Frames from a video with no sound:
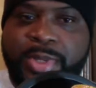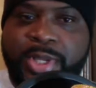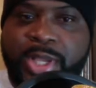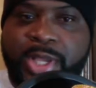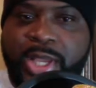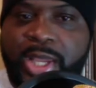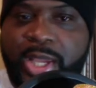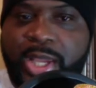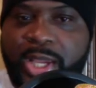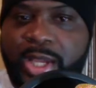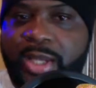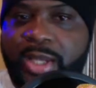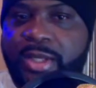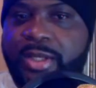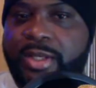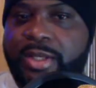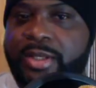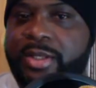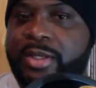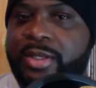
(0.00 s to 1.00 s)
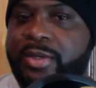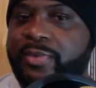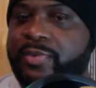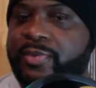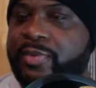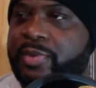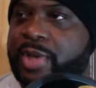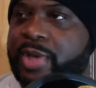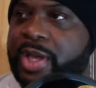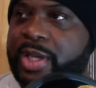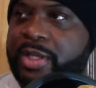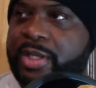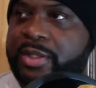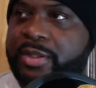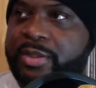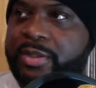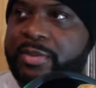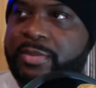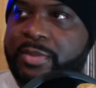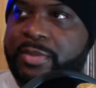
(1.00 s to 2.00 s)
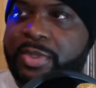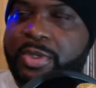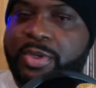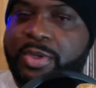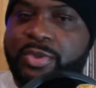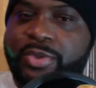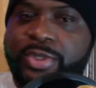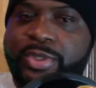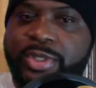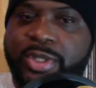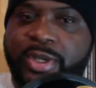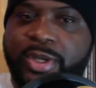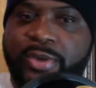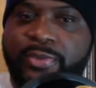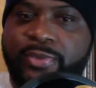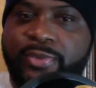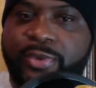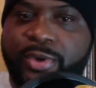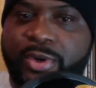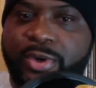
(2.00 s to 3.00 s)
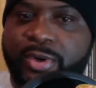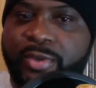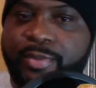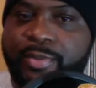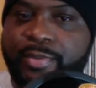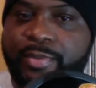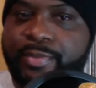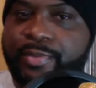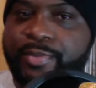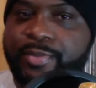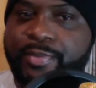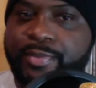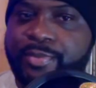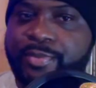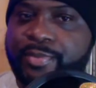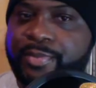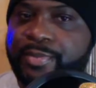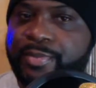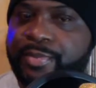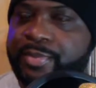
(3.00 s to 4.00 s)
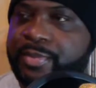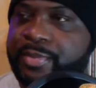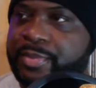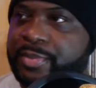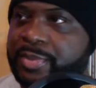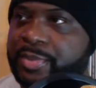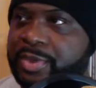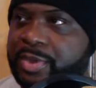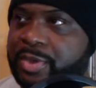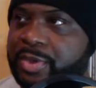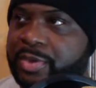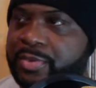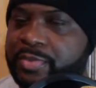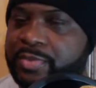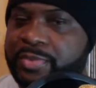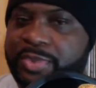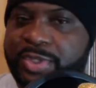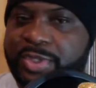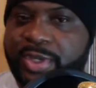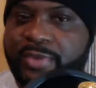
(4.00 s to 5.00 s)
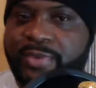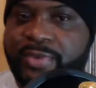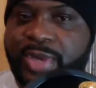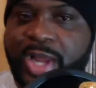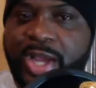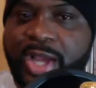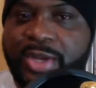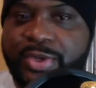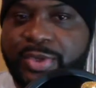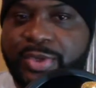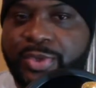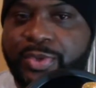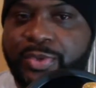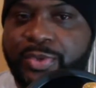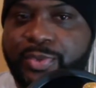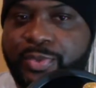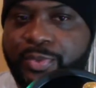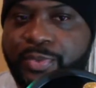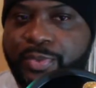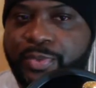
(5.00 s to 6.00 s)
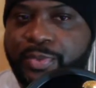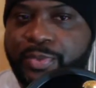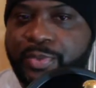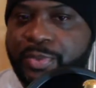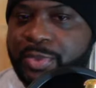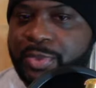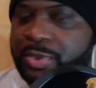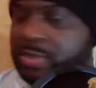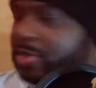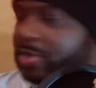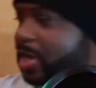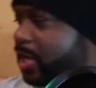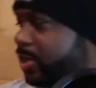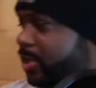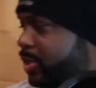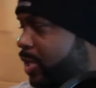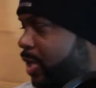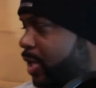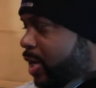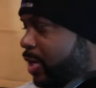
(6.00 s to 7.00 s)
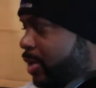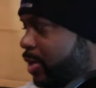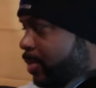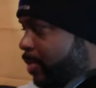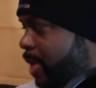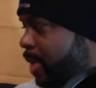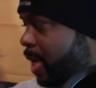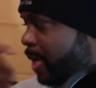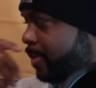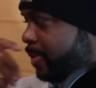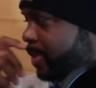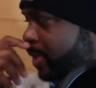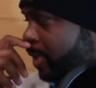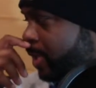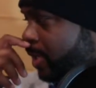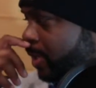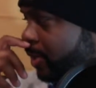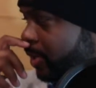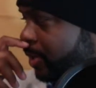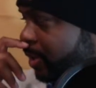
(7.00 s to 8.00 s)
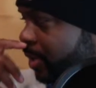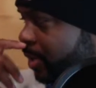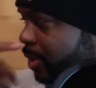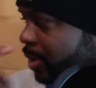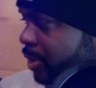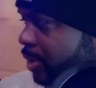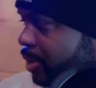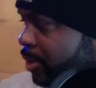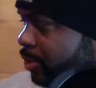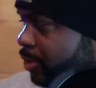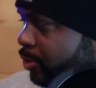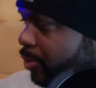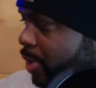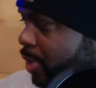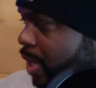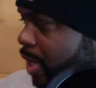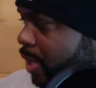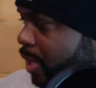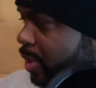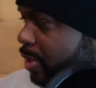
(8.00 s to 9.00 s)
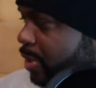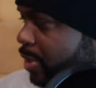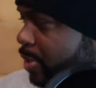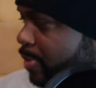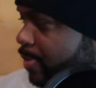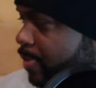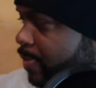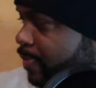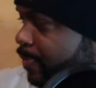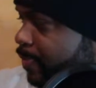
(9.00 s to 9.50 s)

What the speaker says: And if you like, stuff from, stuff that I do, you gotta check out the Mob Tales, cause the track, I